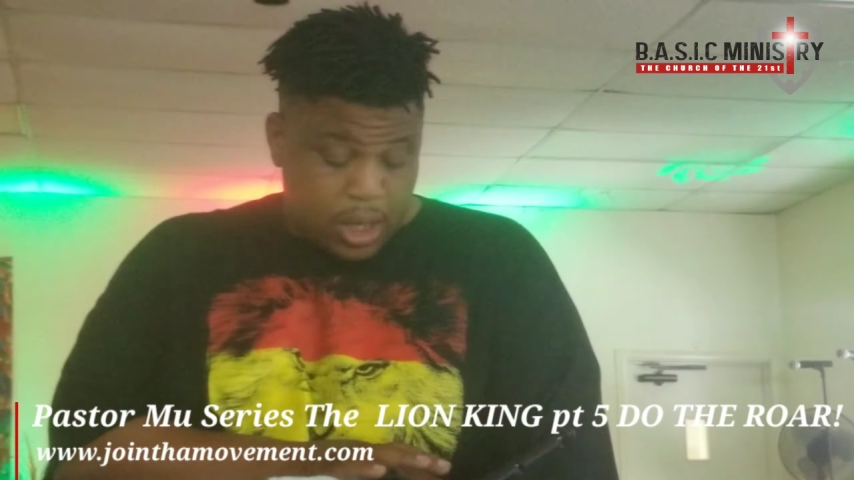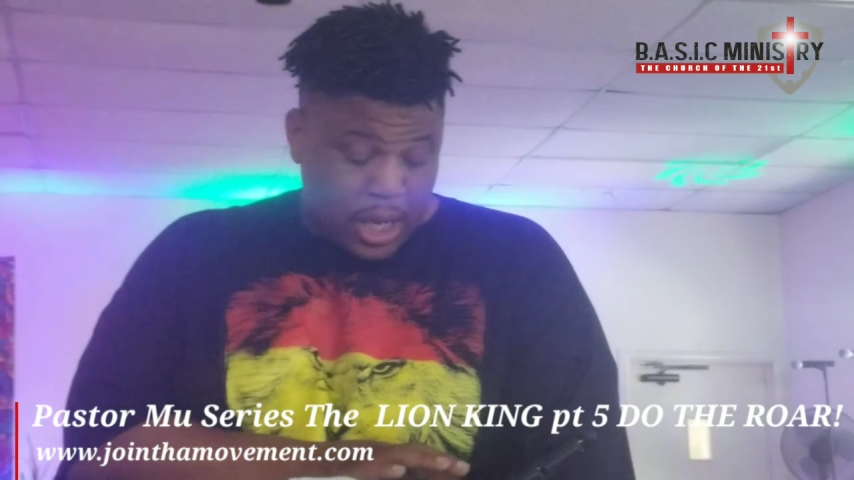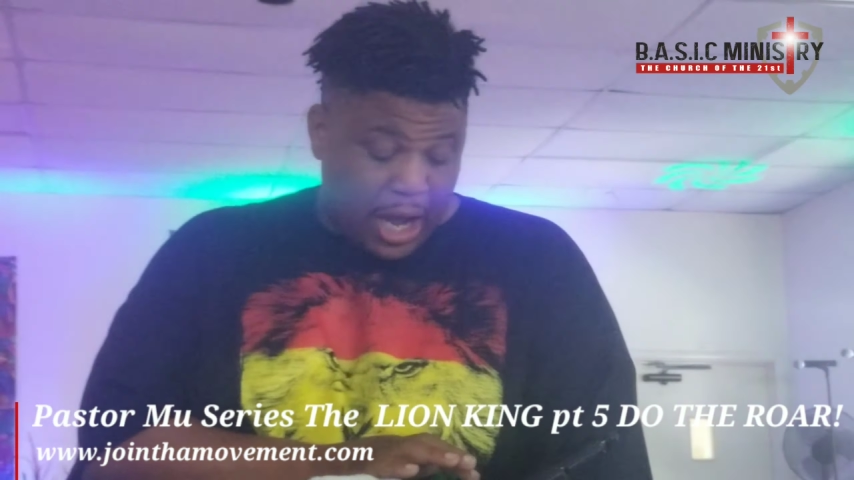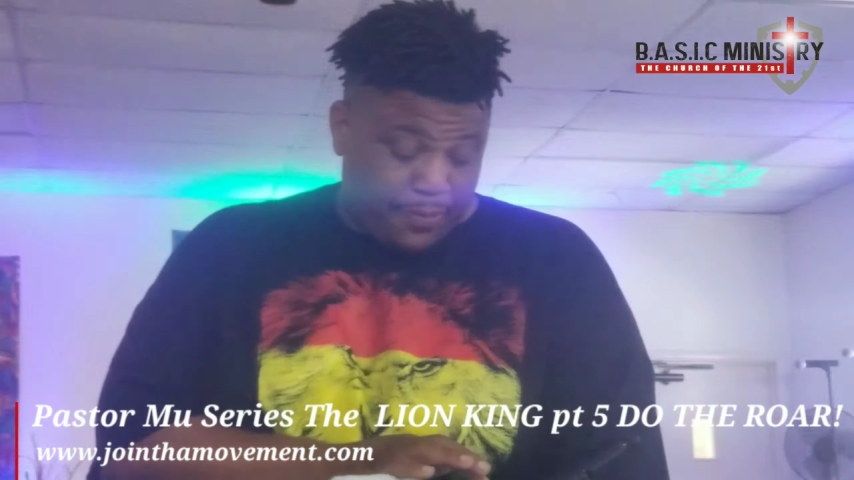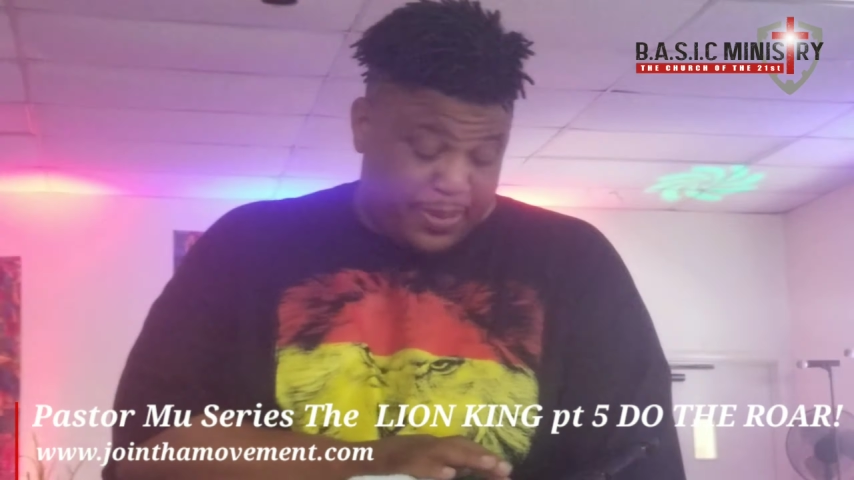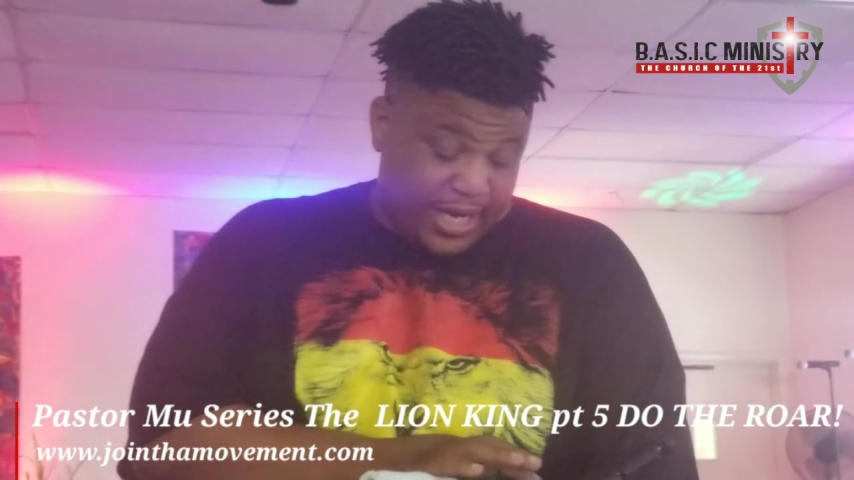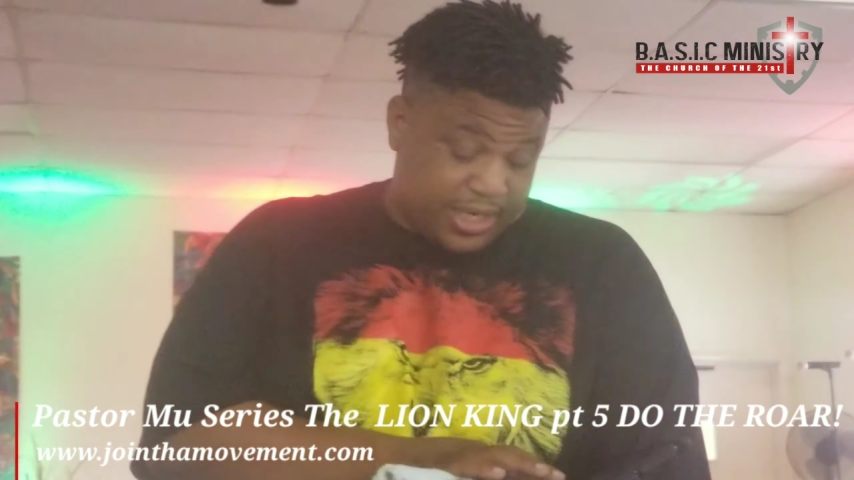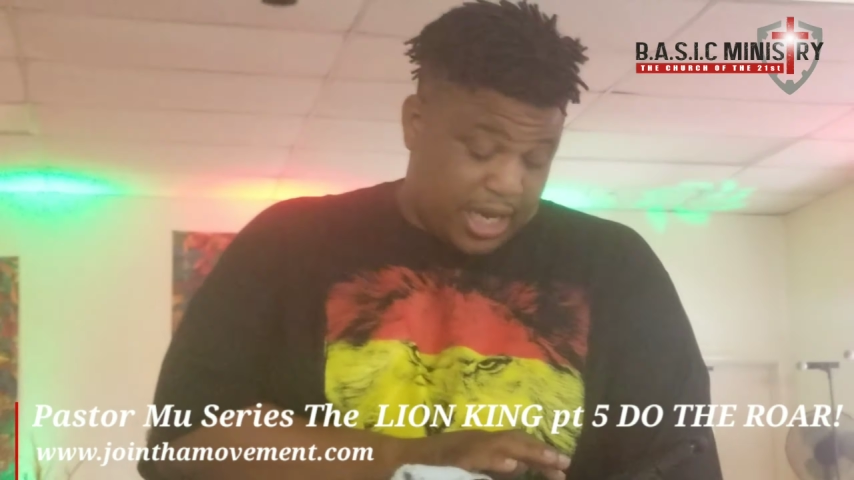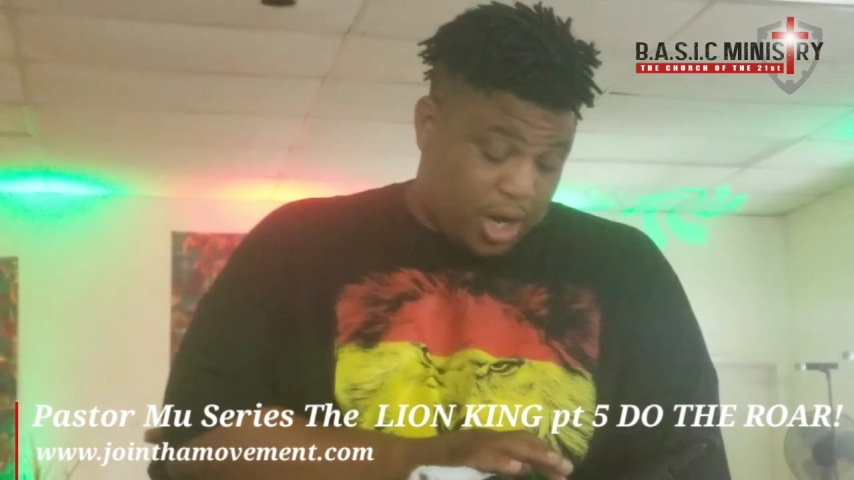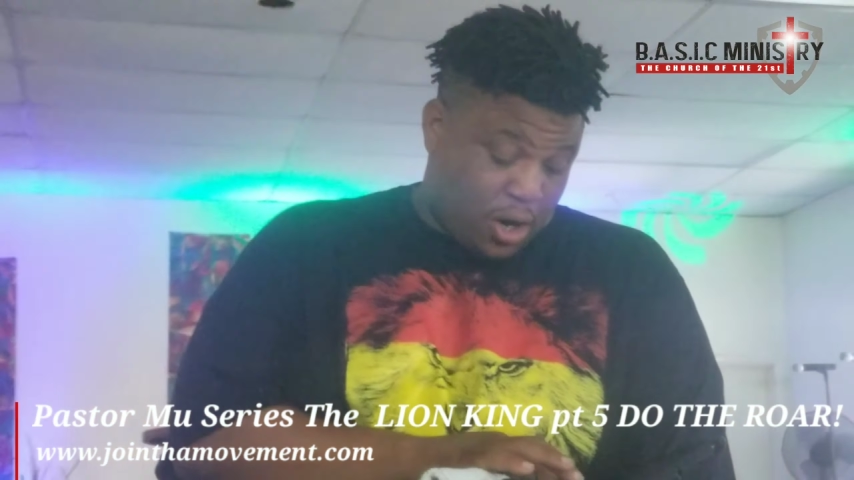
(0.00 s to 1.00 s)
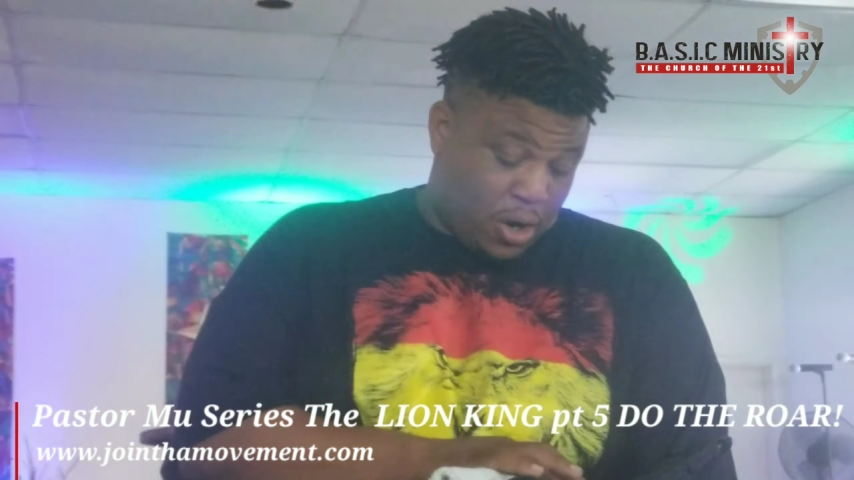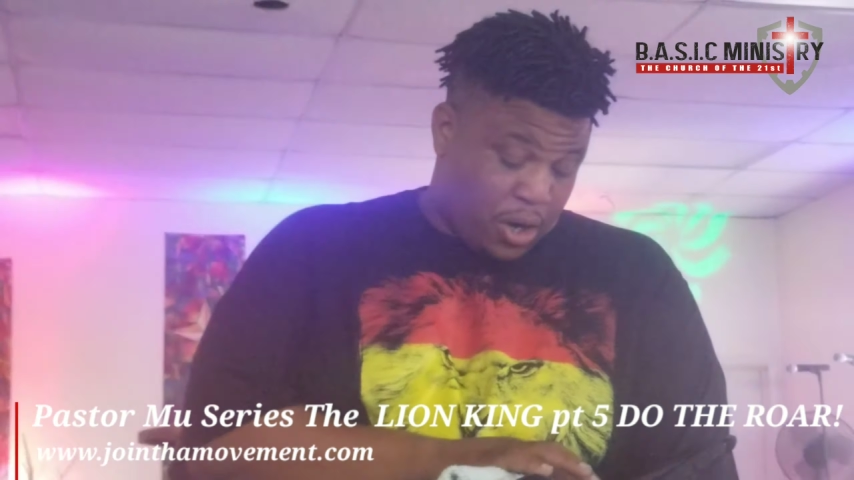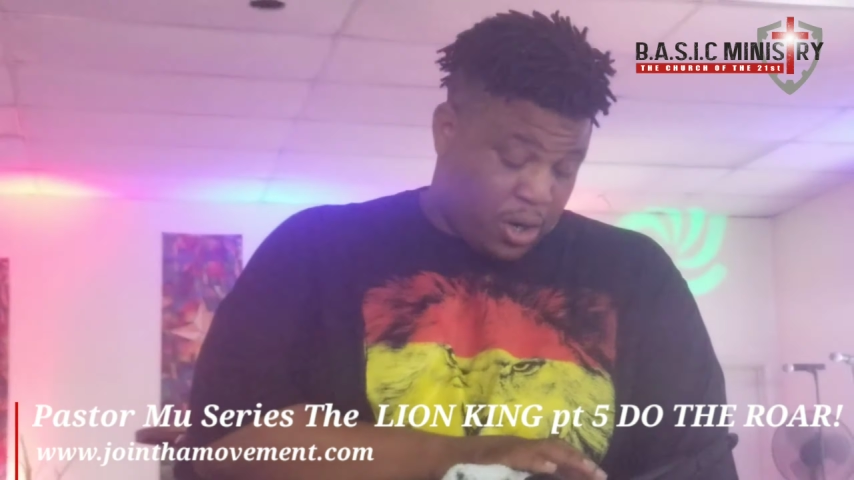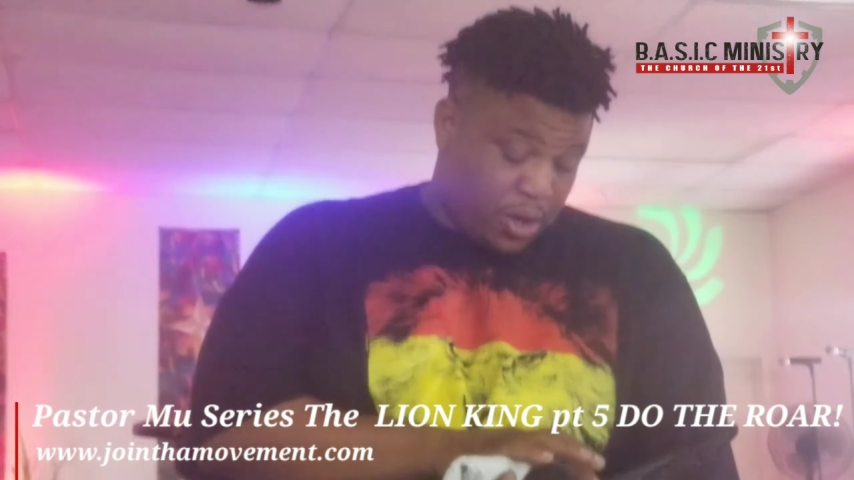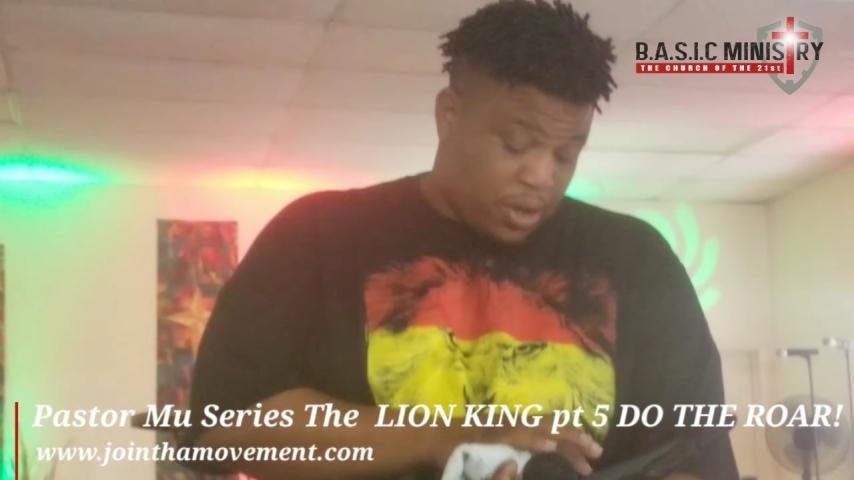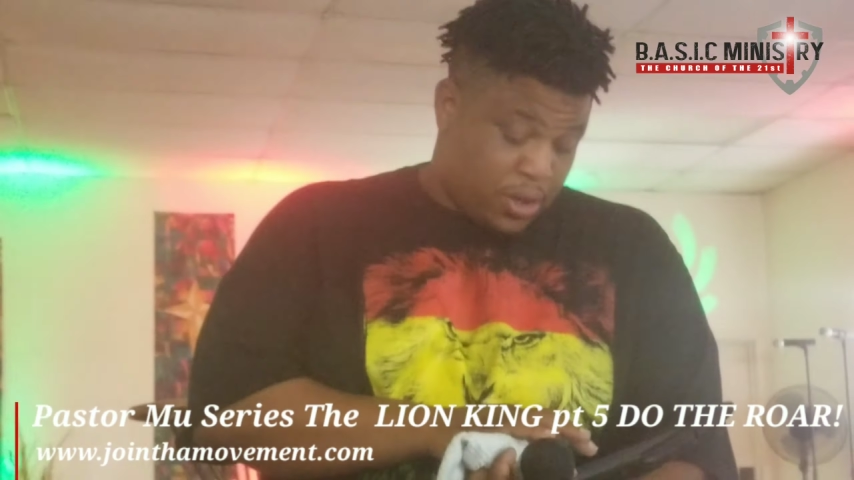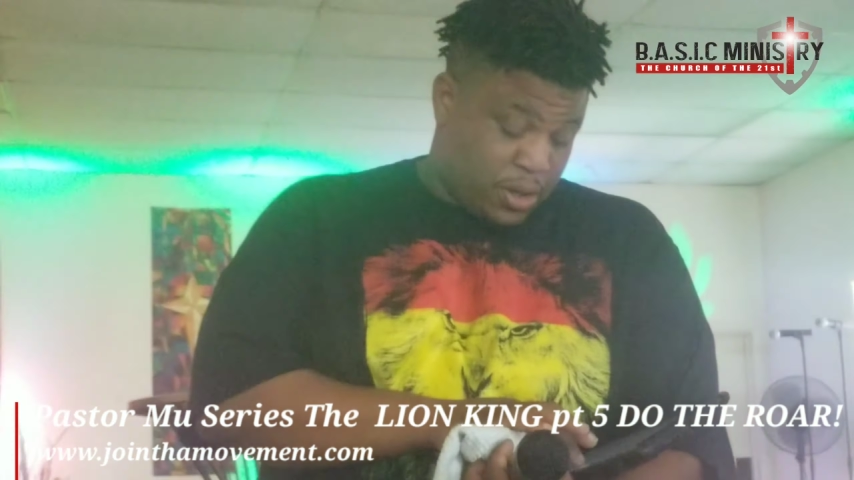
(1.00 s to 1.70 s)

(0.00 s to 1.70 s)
how big they are. Yeah, yeah, yeah, yeah.